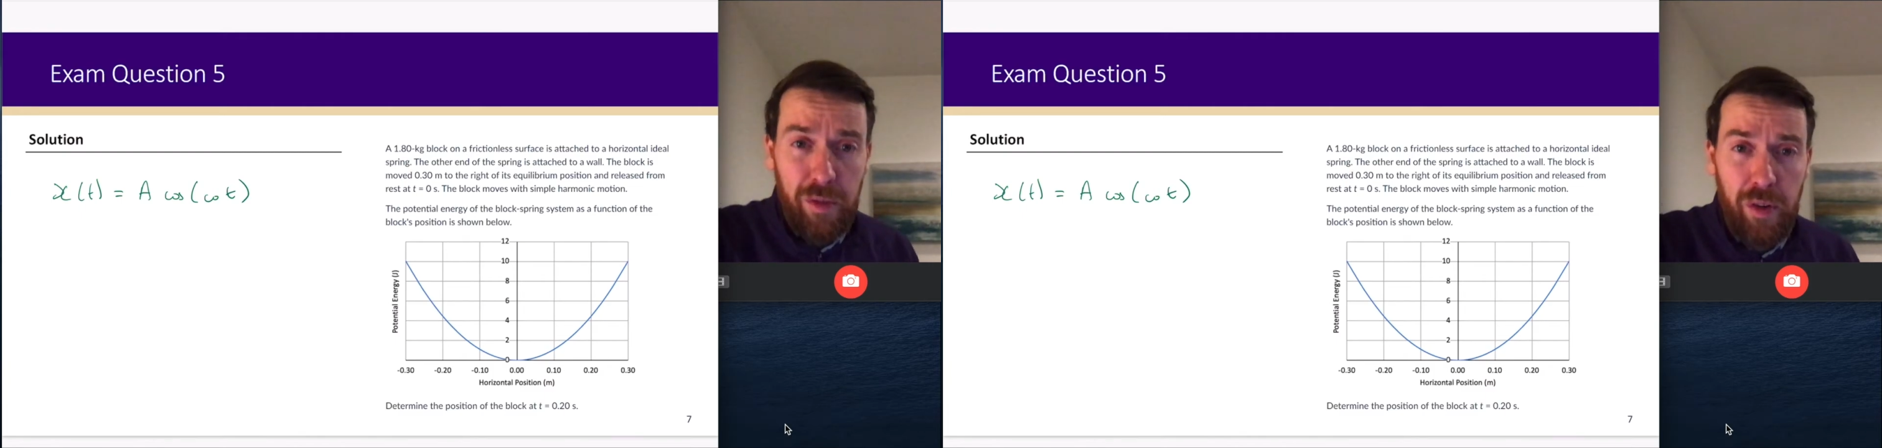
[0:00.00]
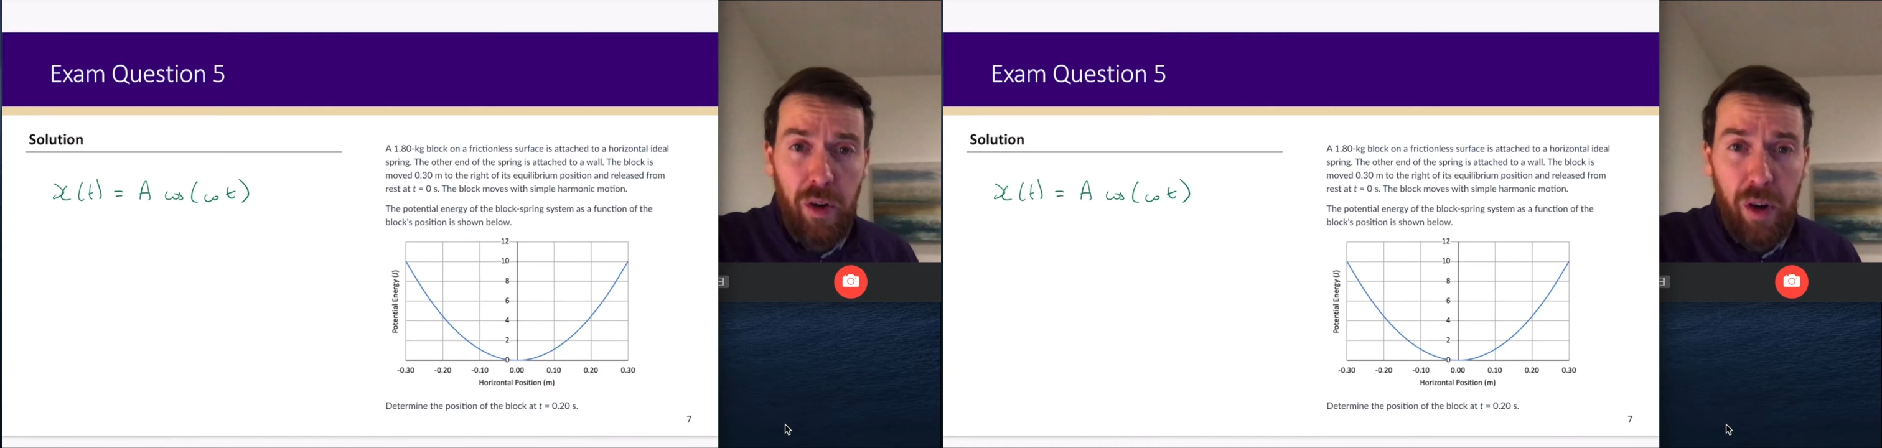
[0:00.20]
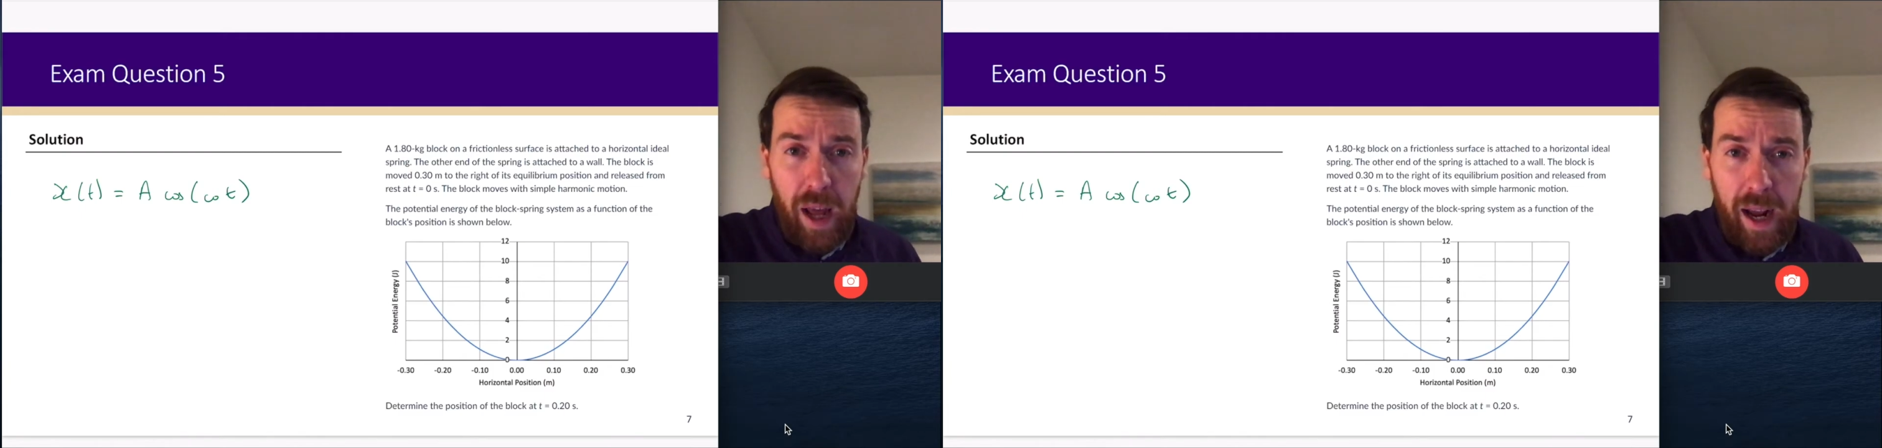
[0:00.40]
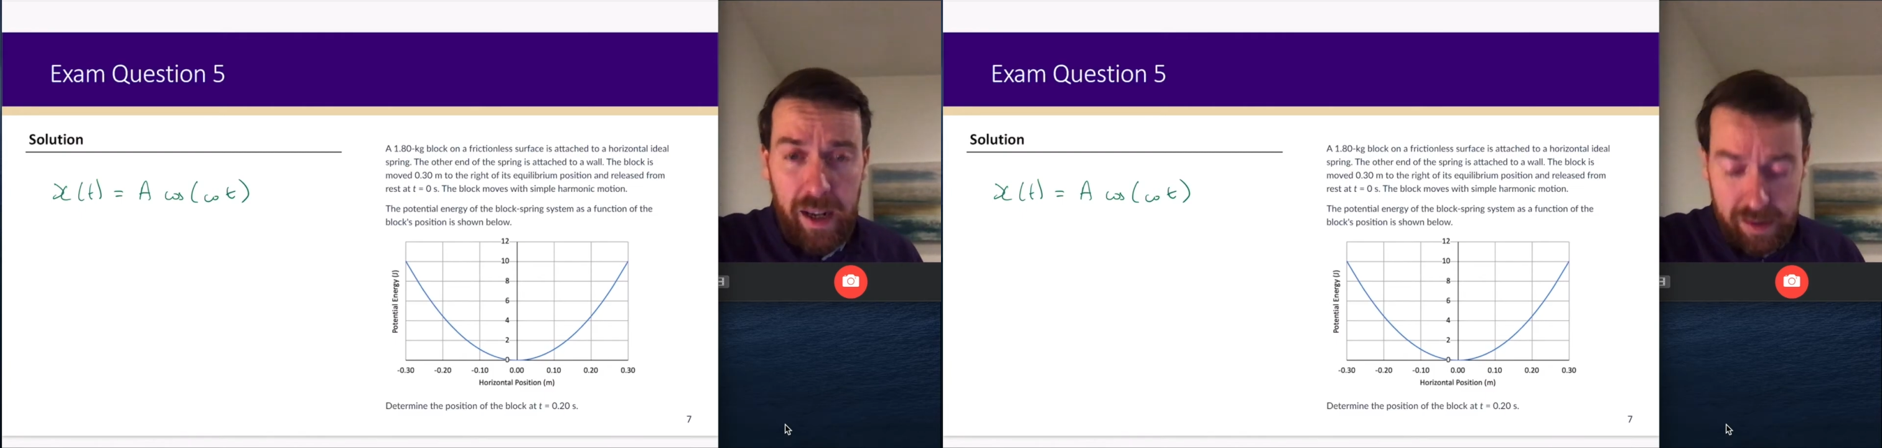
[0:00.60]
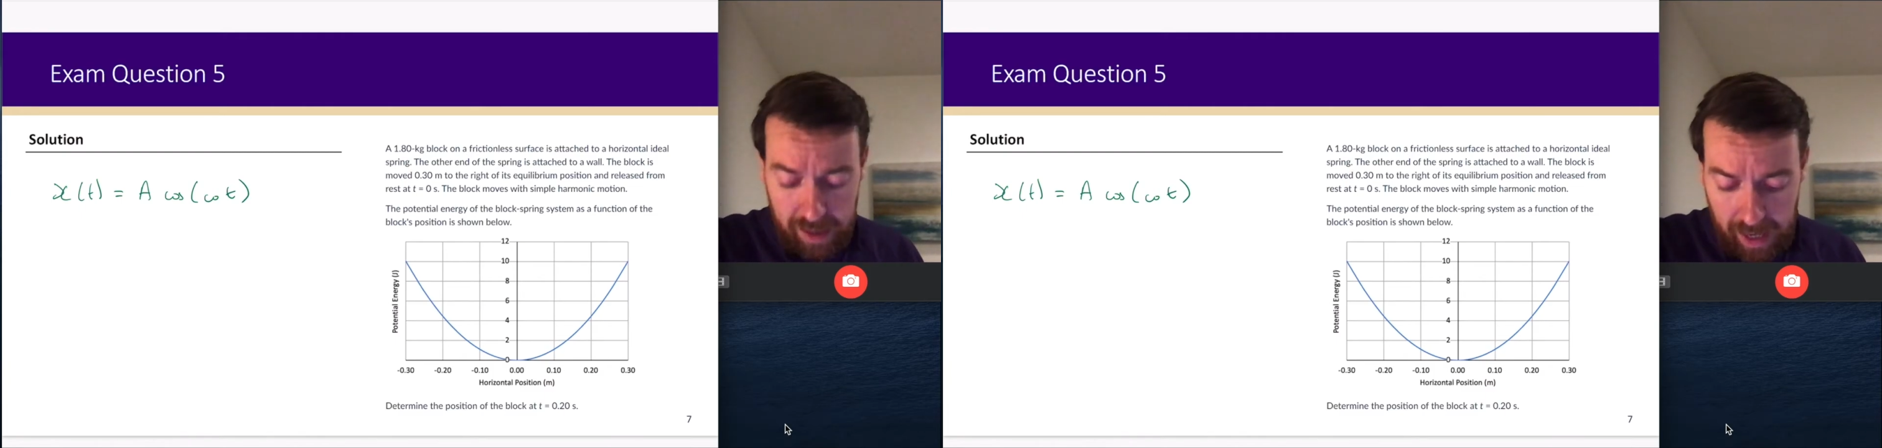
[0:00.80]
for
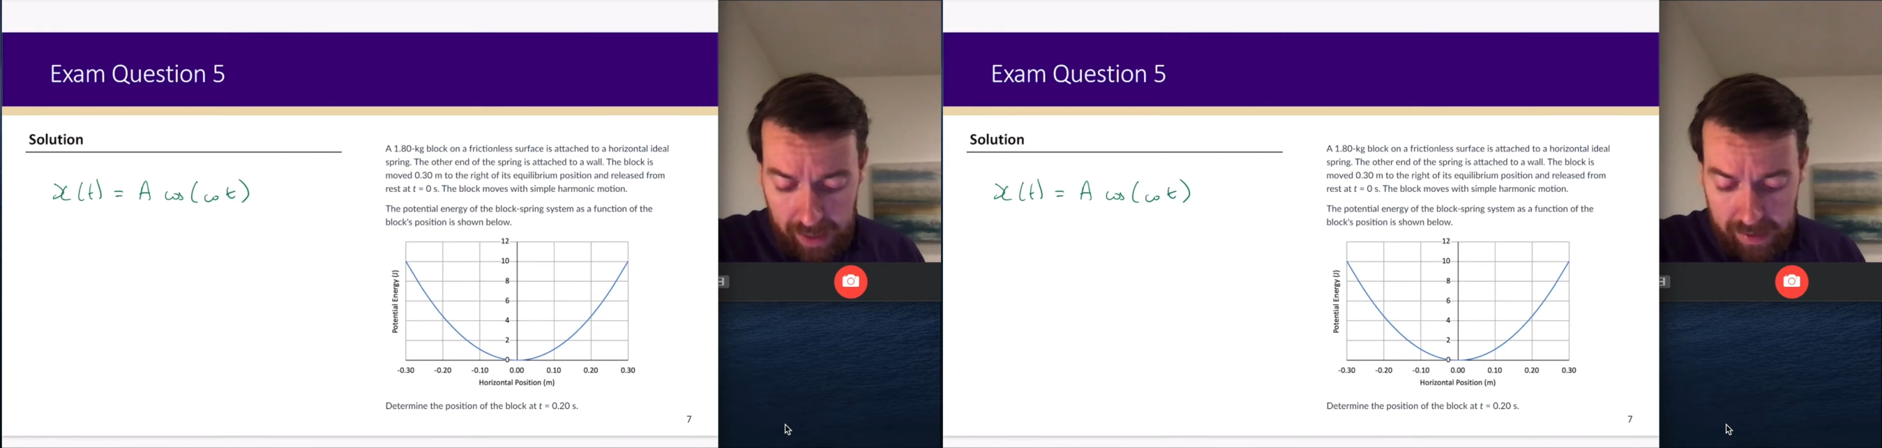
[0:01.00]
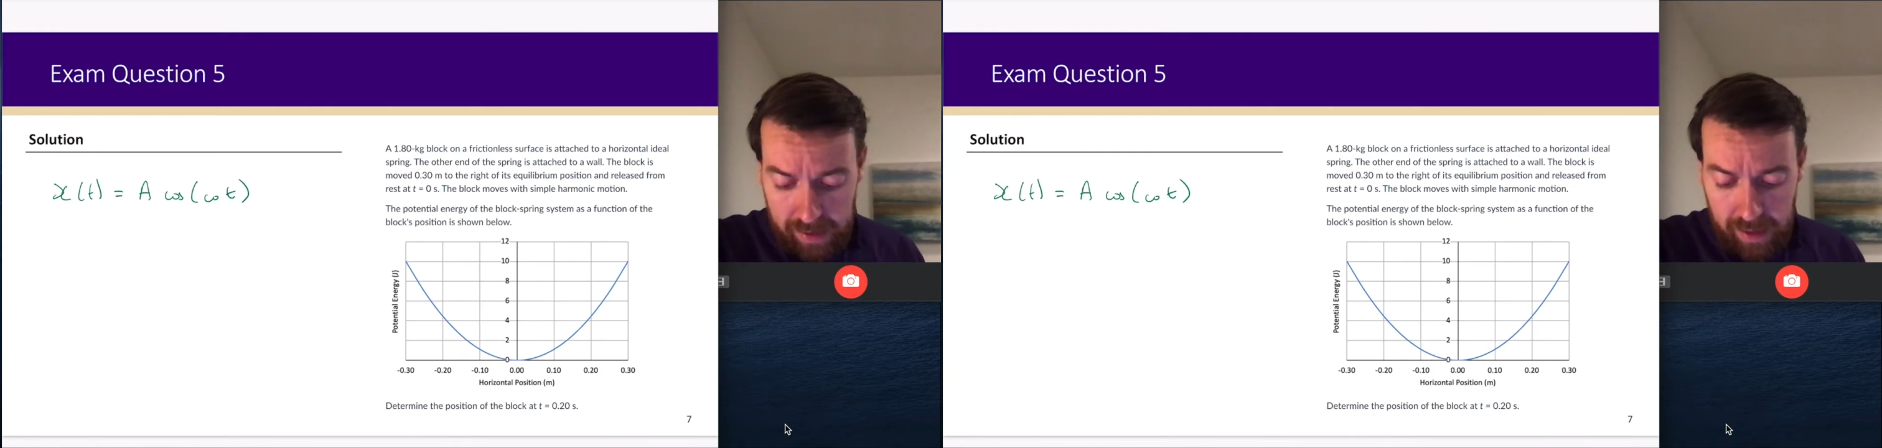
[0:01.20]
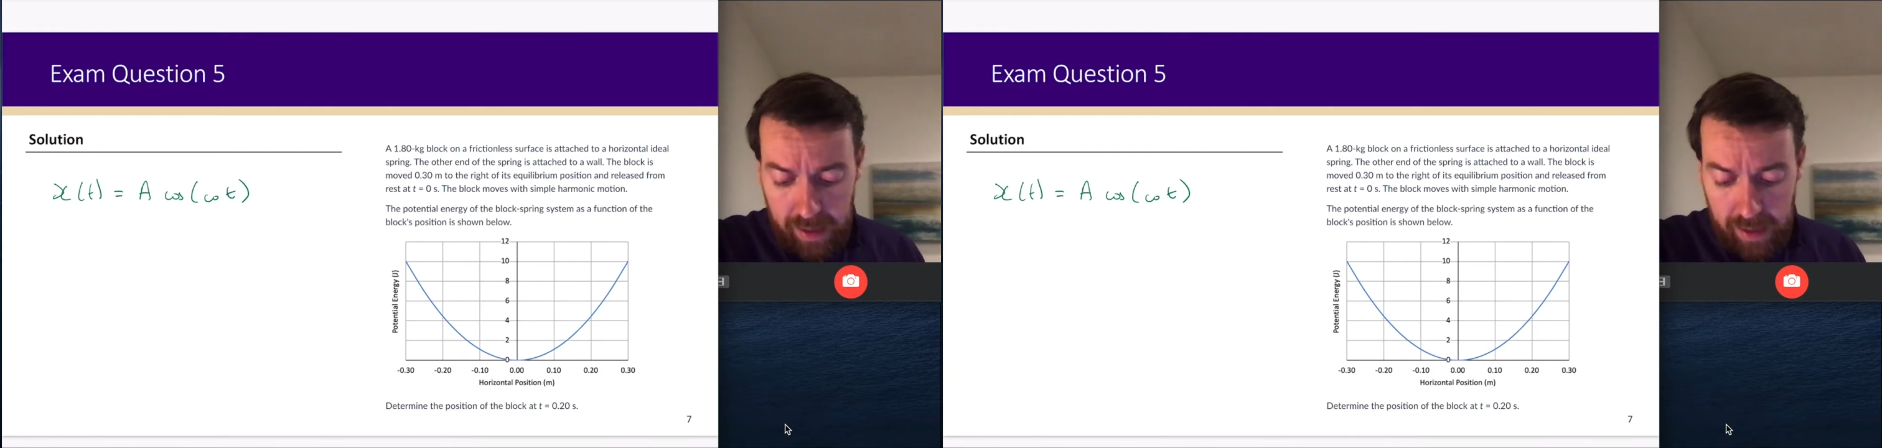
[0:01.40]
x at